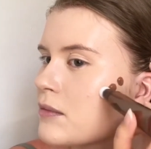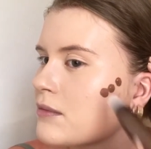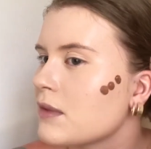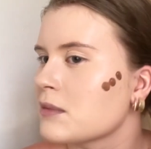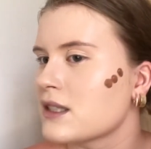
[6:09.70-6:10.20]

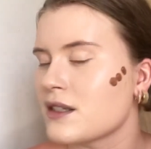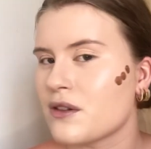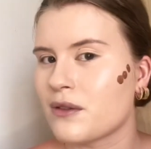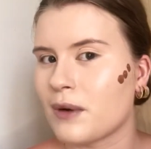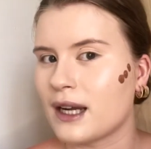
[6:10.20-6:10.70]
I'm going to do
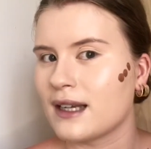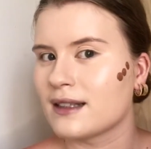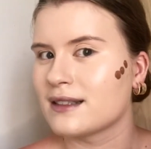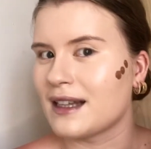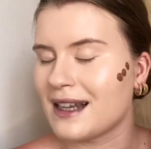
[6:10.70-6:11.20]
3,
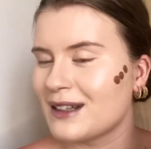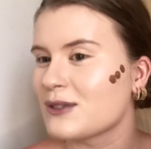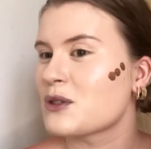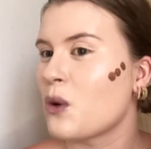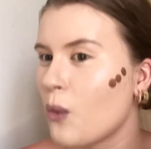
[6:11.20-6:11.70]
but that looks
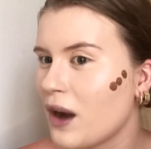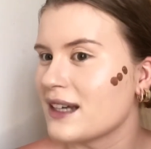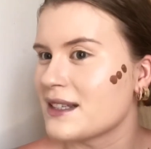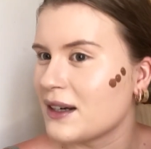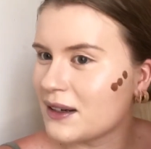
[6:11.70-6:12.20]
quite
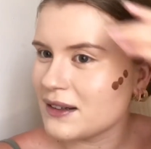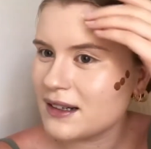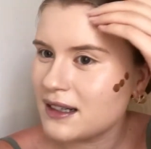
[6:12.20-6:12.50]
dark.